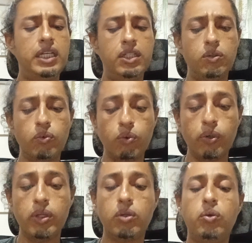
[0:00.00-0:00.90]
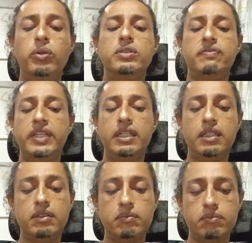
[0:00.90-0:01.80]
in the royal courts of
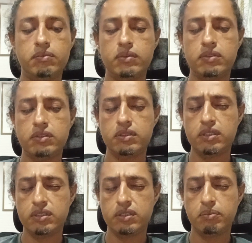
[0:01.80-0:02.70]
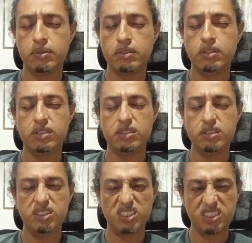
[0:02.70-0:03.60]
England.
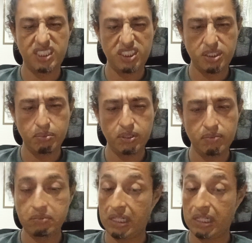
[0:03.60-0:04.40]
Justiciable?